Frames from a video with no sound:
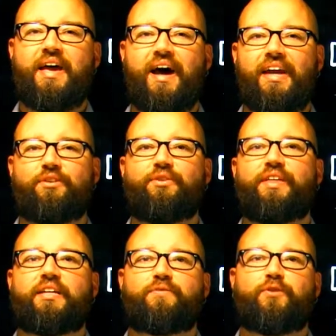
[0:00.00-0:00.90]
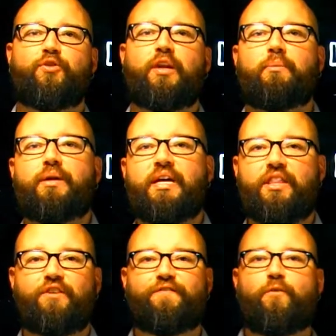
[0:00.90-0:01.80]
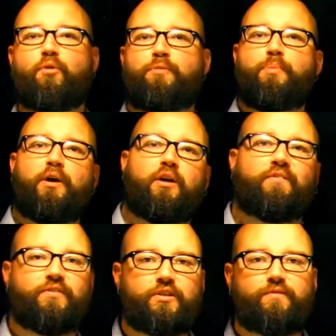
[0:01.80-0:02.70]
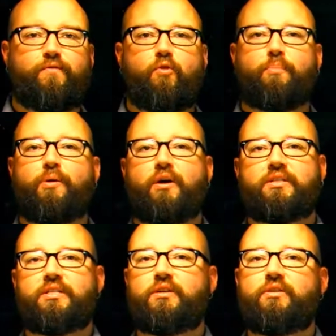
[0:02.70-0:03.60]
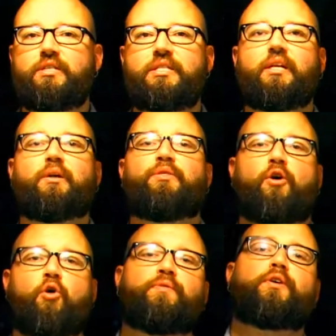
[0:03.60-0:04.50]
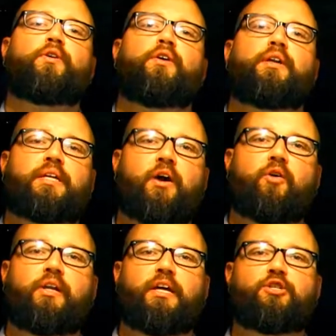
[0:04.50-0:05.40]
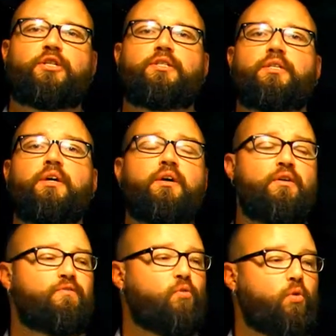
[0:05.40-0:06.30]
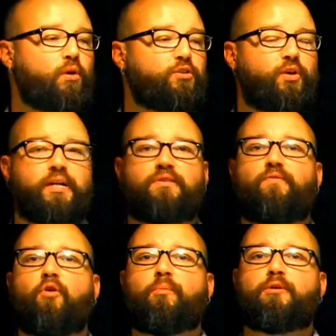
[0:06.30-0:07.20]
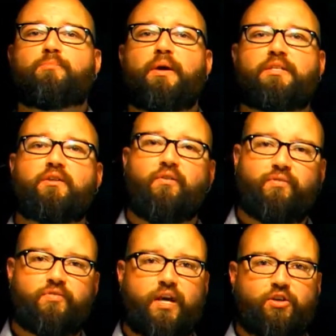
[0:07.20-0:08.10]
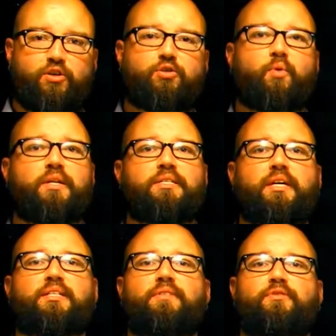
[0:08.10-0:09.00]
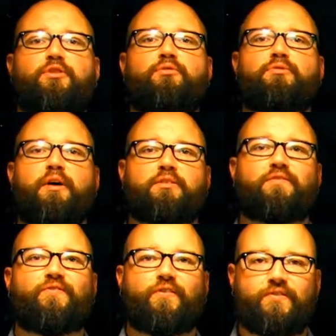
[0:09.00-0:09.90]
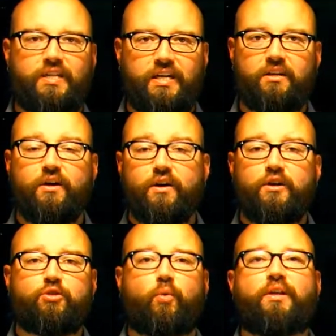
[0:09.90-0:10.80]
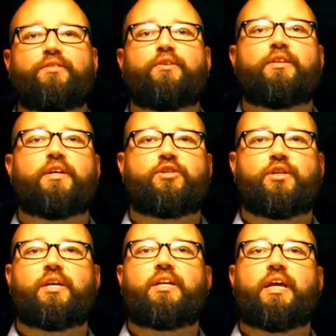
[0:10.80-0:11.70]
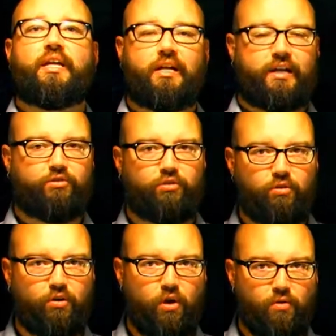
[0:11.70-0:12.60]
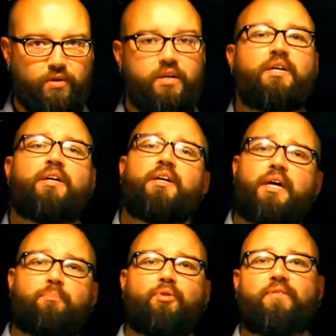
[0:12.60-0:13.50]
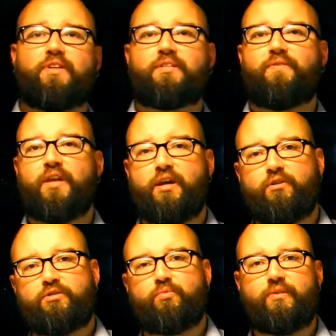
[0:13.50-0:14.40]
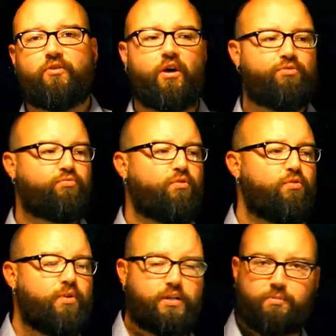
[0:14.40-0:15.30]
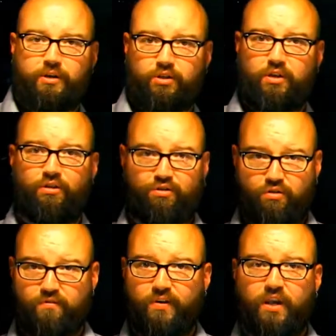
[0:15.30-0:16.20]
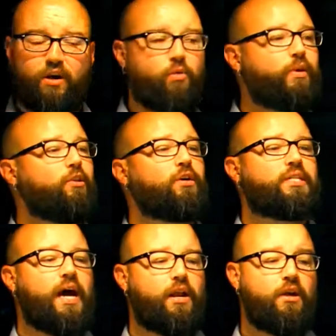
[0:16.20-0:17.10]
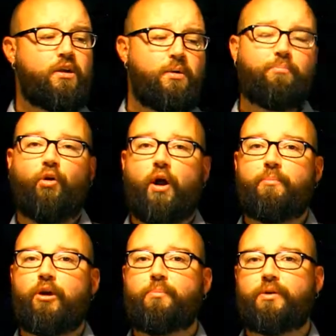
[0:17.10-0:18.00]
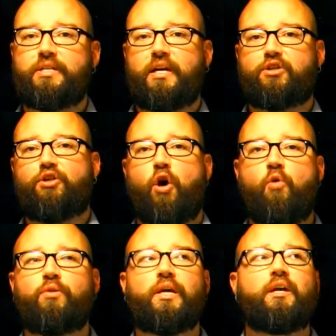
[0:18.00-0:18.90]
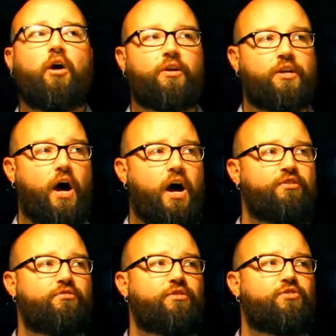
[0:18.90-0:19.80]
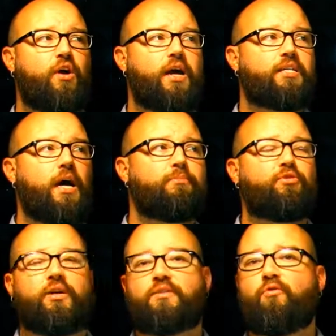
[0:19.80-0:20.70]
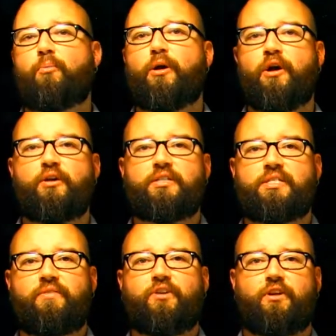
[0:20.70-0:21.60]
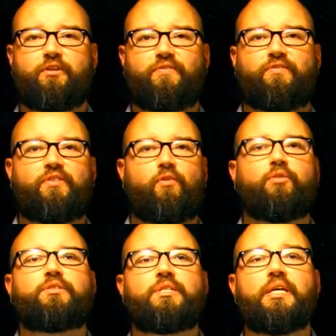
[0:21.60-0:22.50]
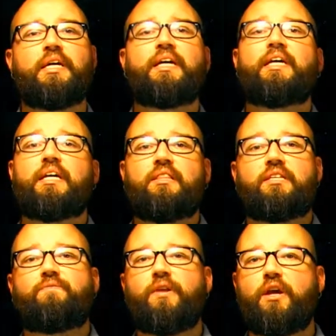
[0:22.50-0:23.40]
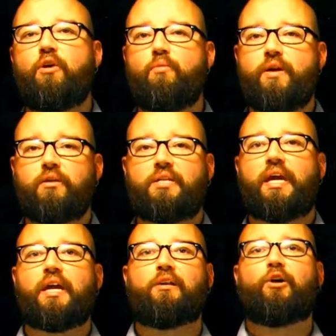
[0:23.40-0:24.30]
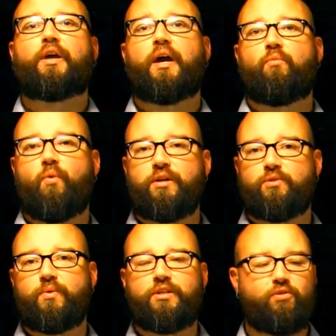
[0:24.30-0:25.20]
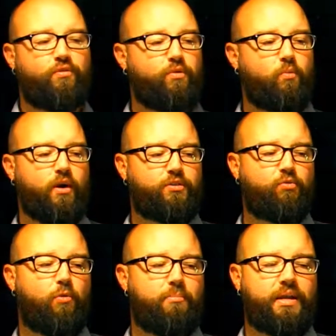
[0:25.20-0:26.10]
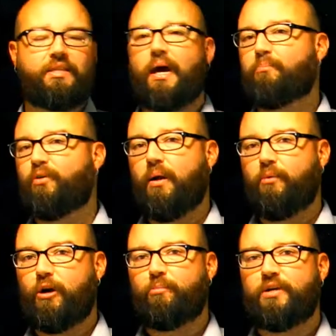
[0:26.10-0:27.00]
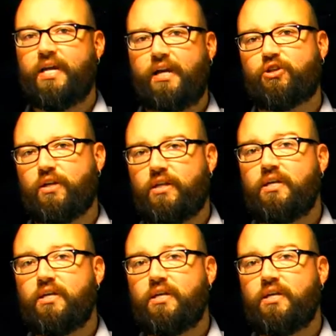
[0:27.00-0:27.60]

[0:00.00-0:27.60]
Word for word: How you doing? Thanks for joining me in the fourth part of this four-part series dealing with overcurrent calculations for transformers based off of section 26 of the 2015 23rd edition Canadian Electrical Code. In previous videos, we've gone through, especially the third video, we looked at primary protection only on an other than dry type transformer under 750 volts. In this video, we are taking a look at what do we do if we want to omit that primary protection.